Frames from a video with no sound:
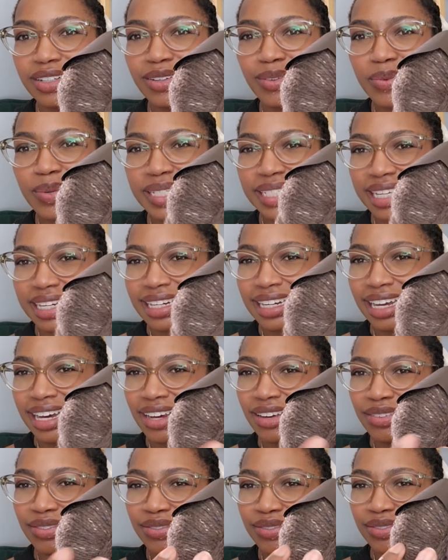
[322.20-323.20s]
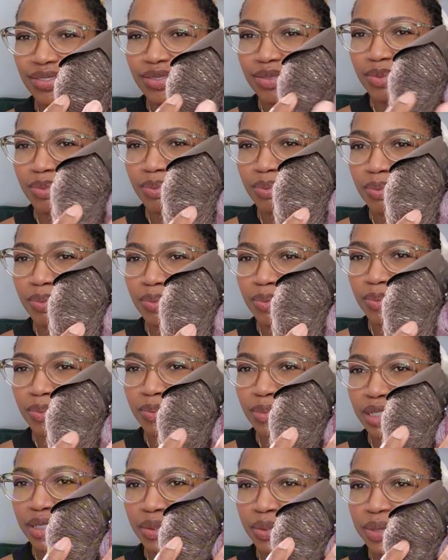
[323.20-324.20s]
was enough
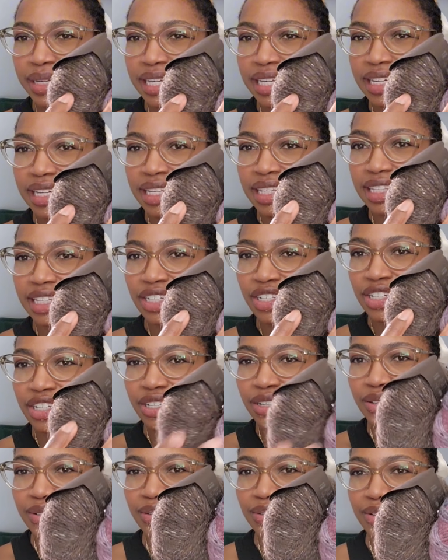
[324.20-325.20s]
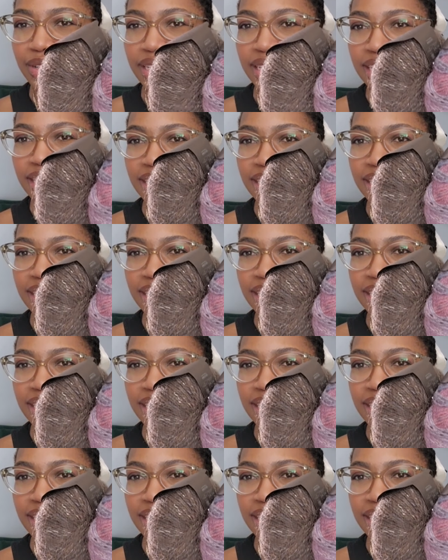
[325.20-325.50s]
between the two.